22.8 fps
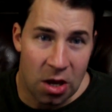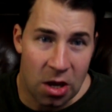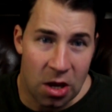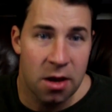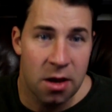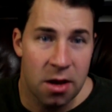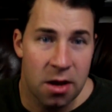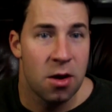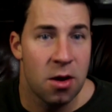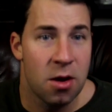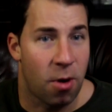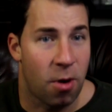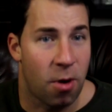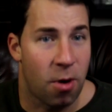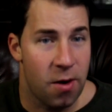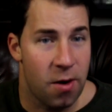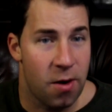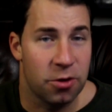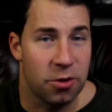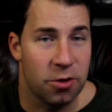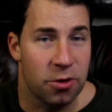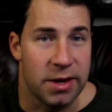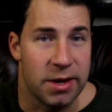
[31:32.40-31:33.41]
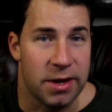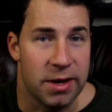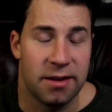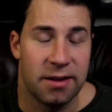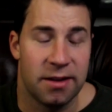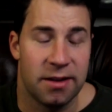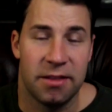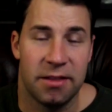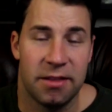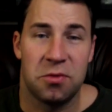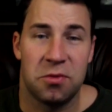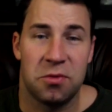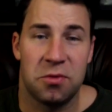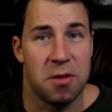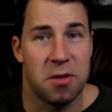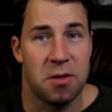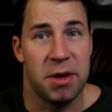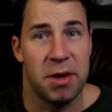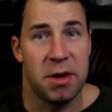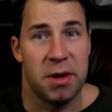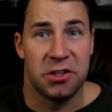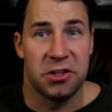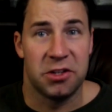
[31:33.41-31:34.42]
Mario Halloween, this was the
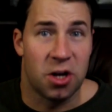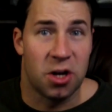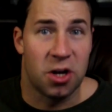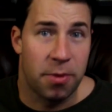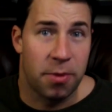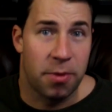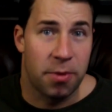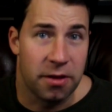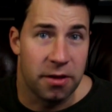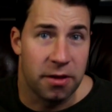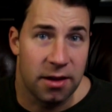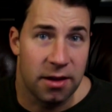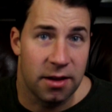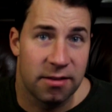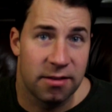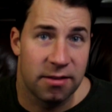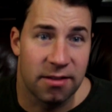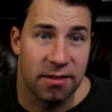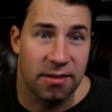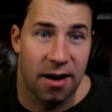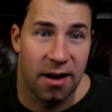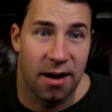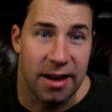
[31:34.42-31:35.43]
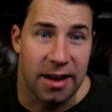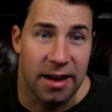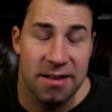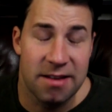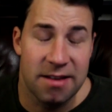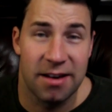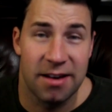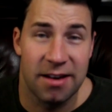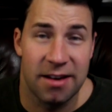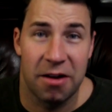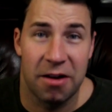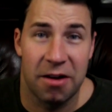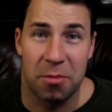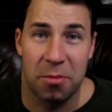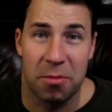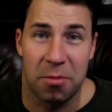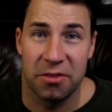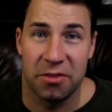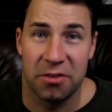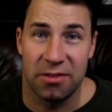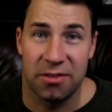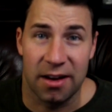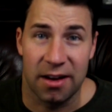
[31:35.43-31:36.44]
biggest jump on the list. Uh, he's now number
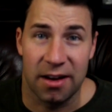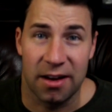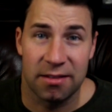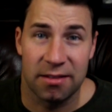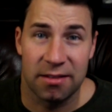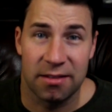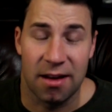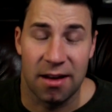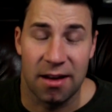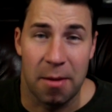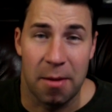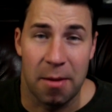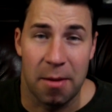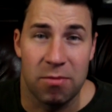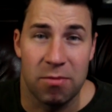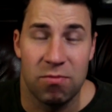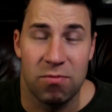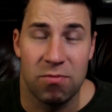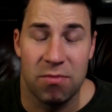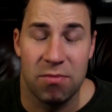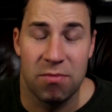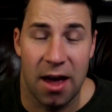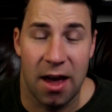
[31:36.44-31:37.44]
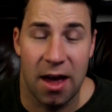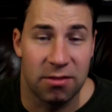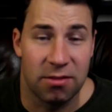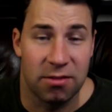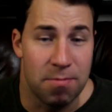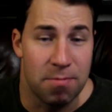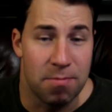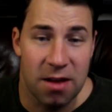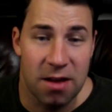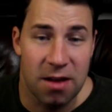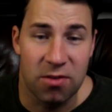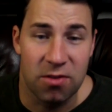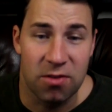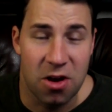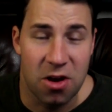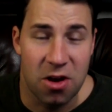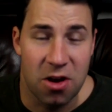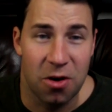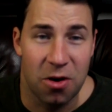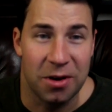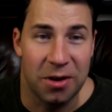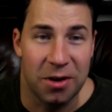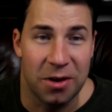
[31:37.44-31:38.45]
six. Um, as many of you
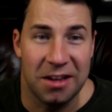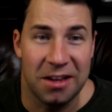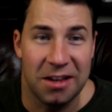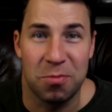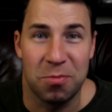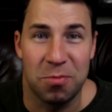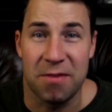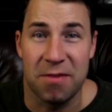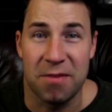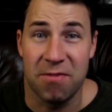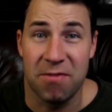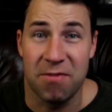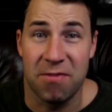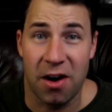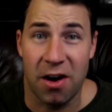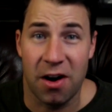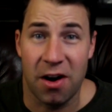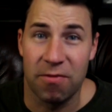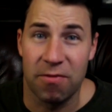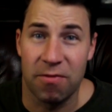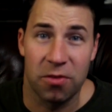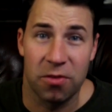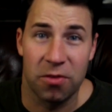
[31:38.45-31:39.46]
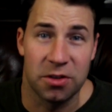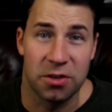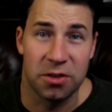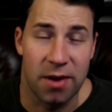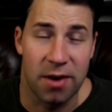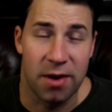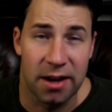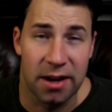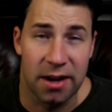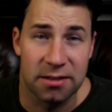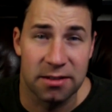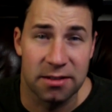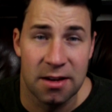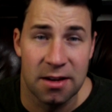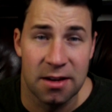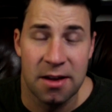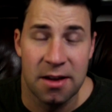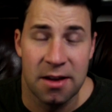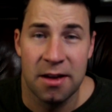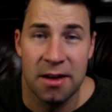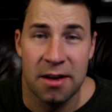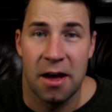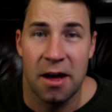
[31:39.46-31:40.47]
know, he's been very involved in ranked
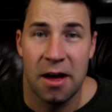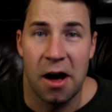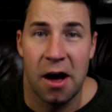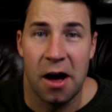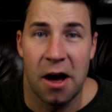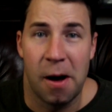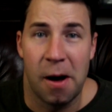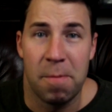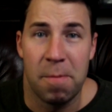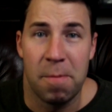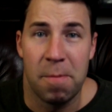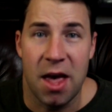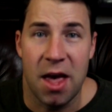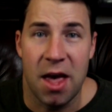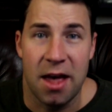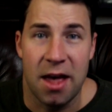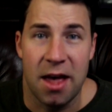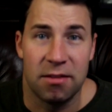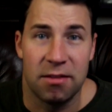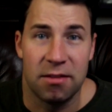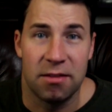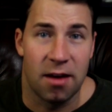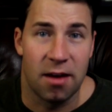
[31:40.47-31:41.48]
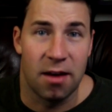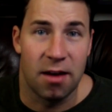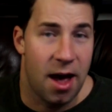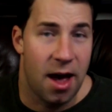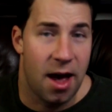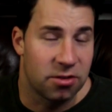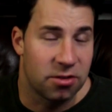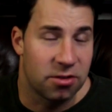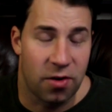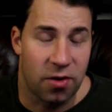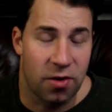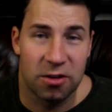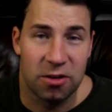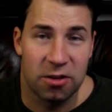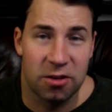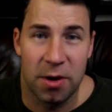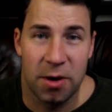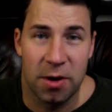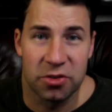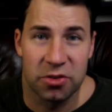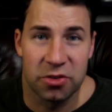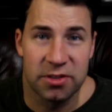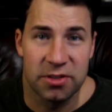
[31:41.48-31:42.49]
um, and uh, has a great
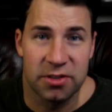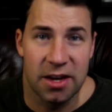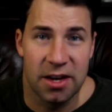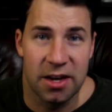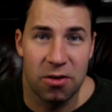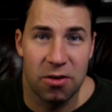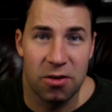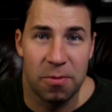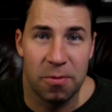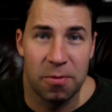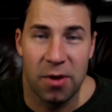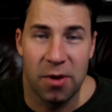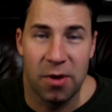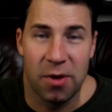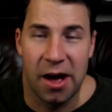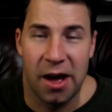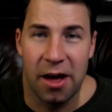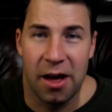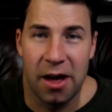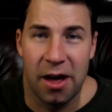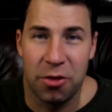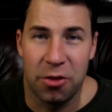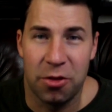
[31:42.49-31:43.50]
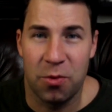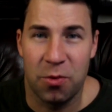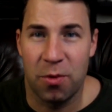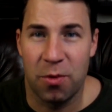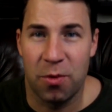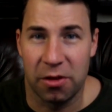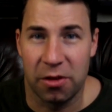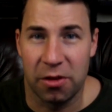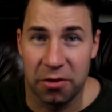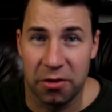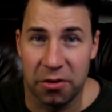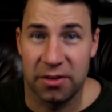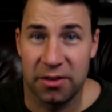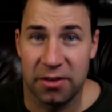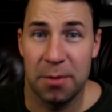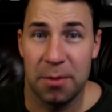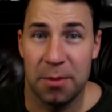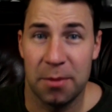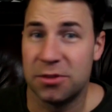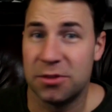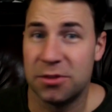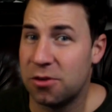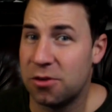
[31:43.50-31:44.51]
special skill. Uh, I think we were a little
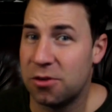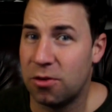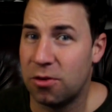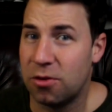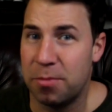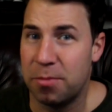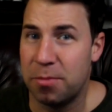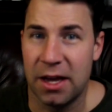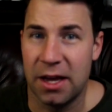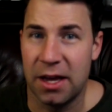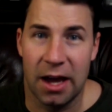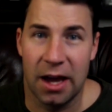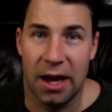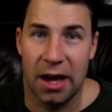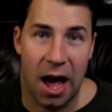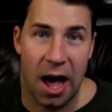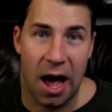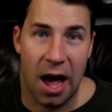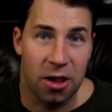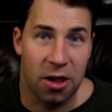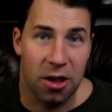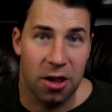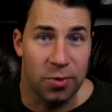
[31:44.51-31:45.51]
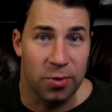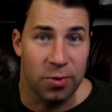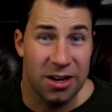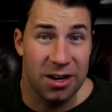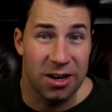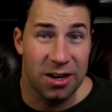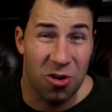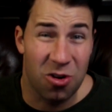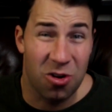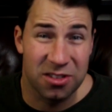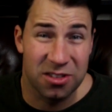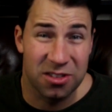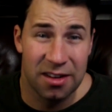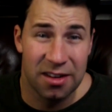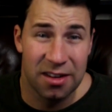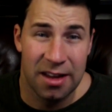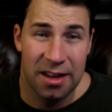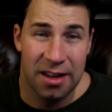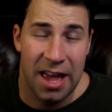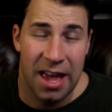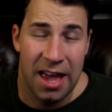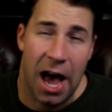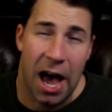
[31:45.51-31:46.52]
skeptical being Halloween alt
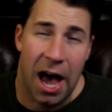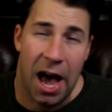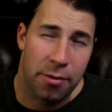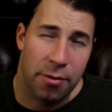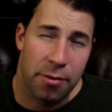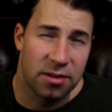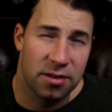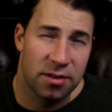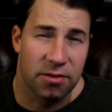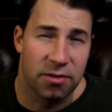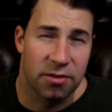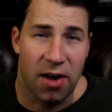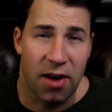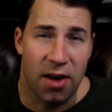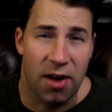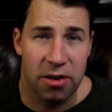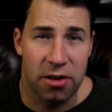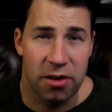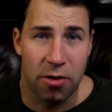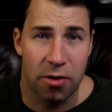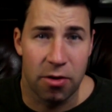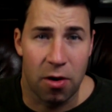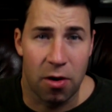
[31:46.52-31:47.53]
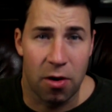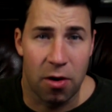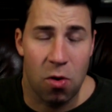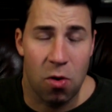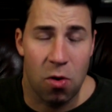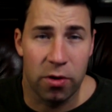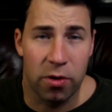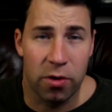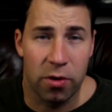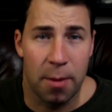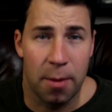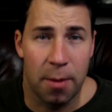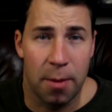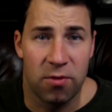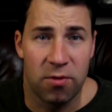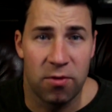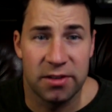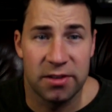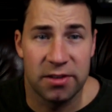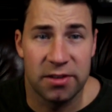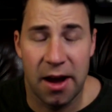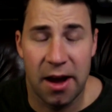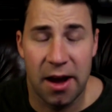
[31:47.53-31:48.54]
how is this value going to hold up over
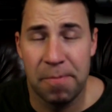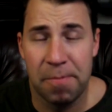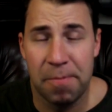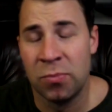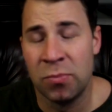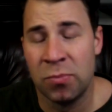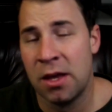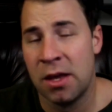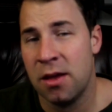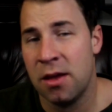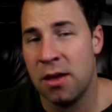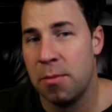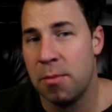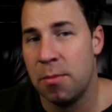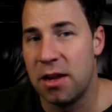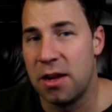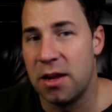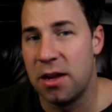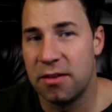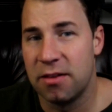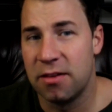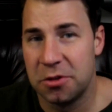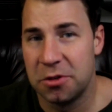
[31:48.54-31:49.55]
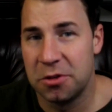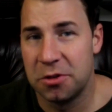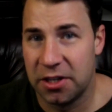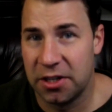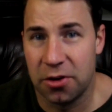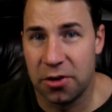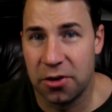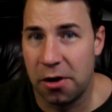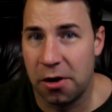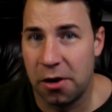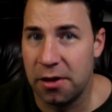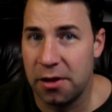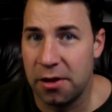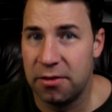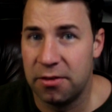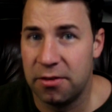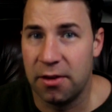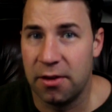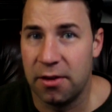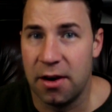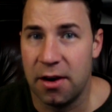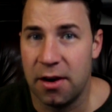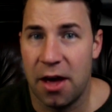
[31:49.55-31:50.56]
time? But he's number six on our list,
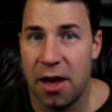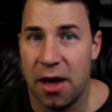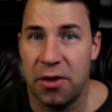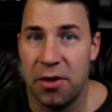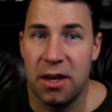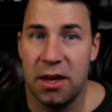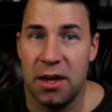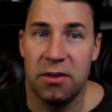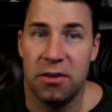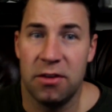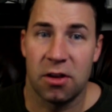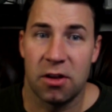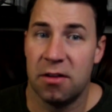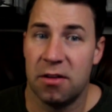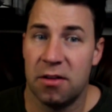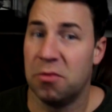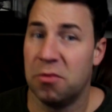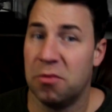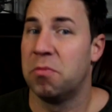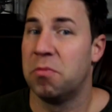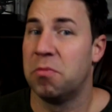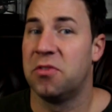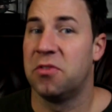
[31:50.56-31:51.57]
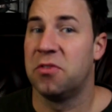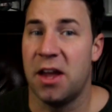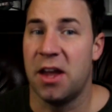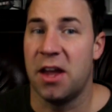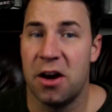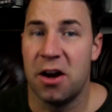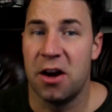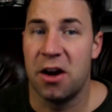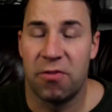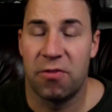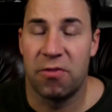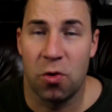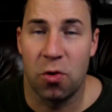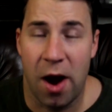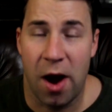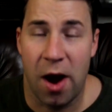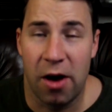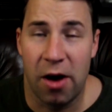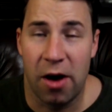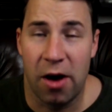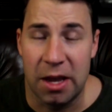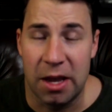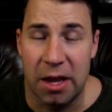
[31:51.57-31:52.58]
and I think he's going to stay here for a while.
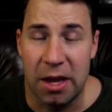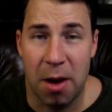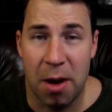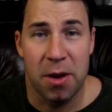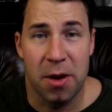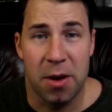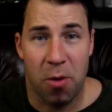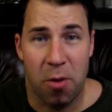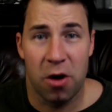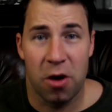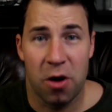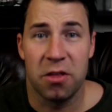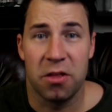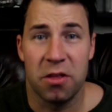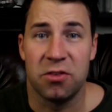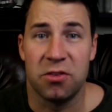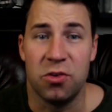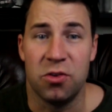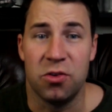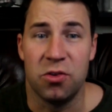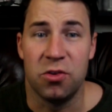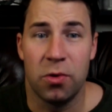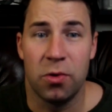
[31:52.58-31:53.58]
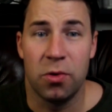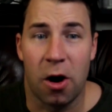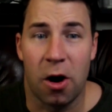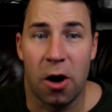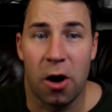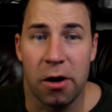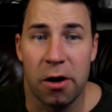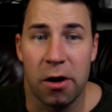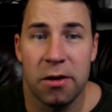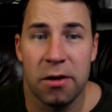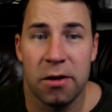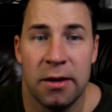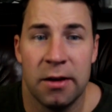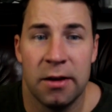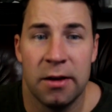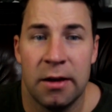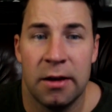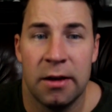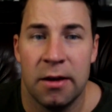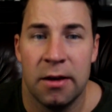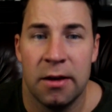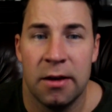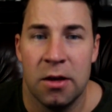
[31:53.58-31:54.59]
He might be a part of this new guard.
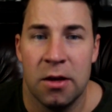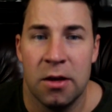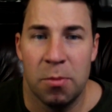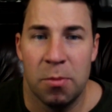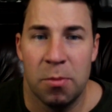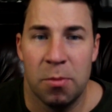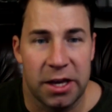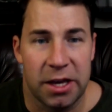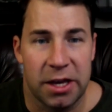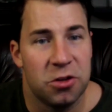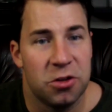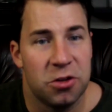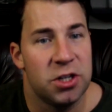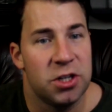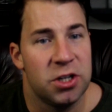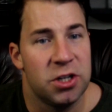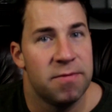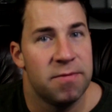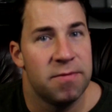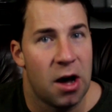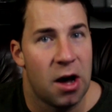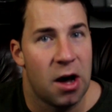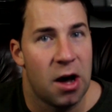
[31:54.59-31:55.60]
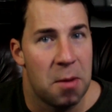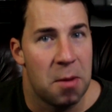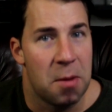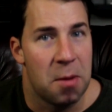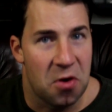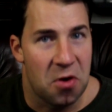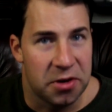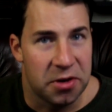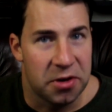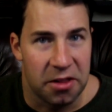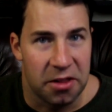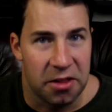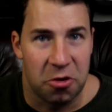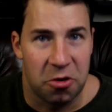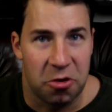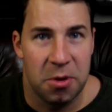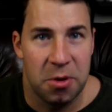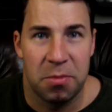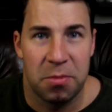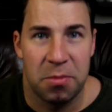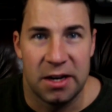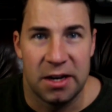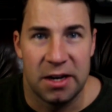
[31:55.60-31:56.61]
Black Yoshi, um, falling down a little bit,
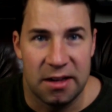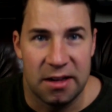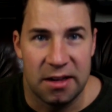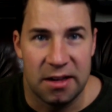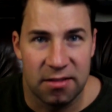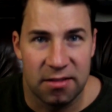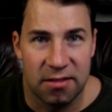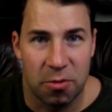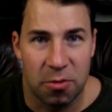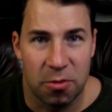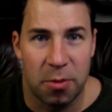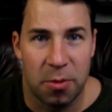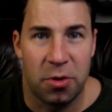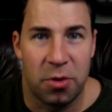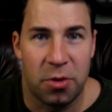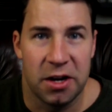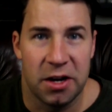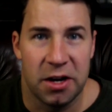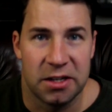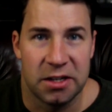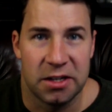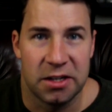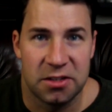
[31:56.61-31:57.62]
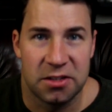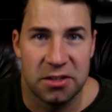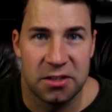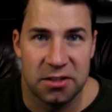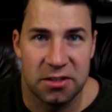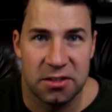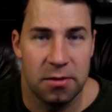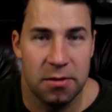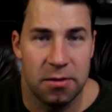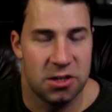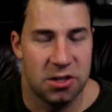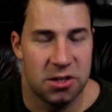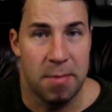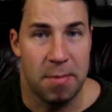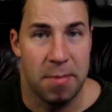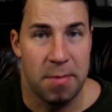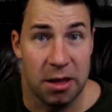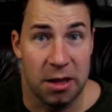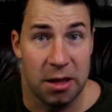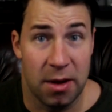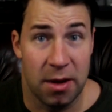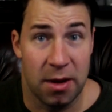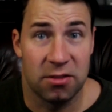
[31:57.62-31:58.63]
but he's still been pretty consistent, just mainly
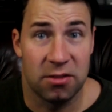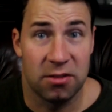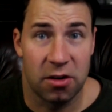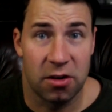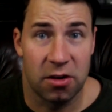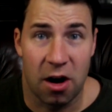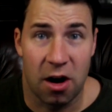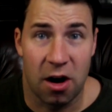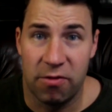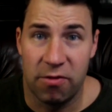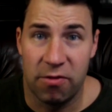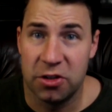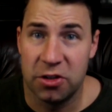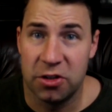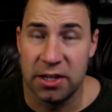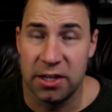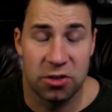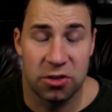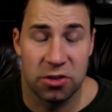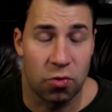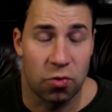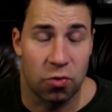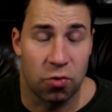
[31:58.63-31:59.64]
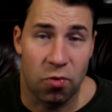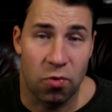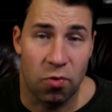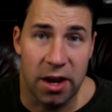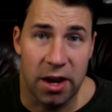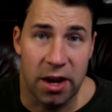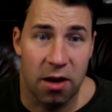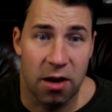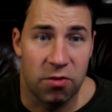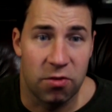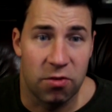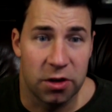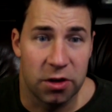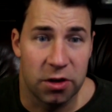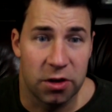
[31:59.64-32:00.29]
based on coverage. He has great coverage.